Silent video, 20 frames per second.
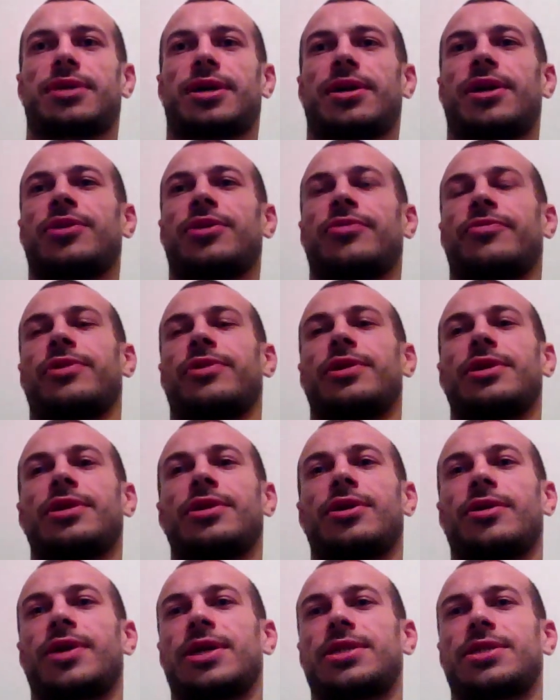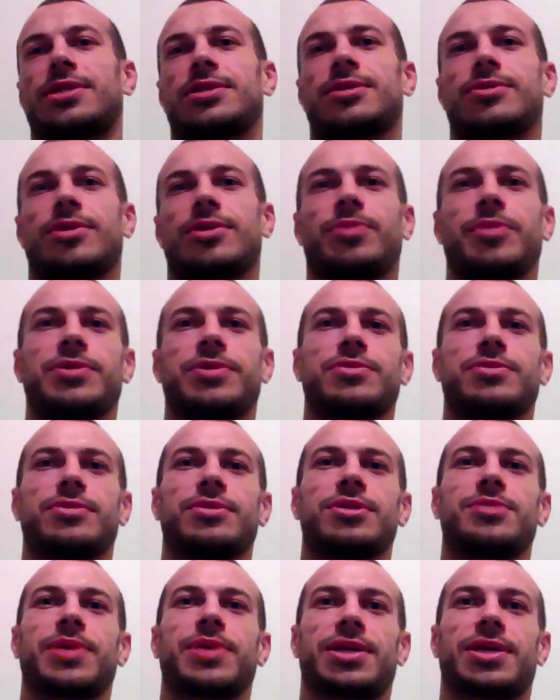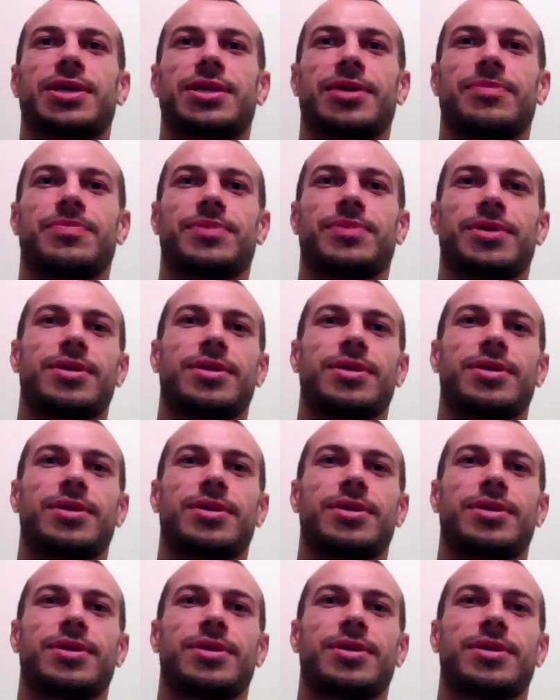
I don't really know actually, so I probably shouldn't speculate.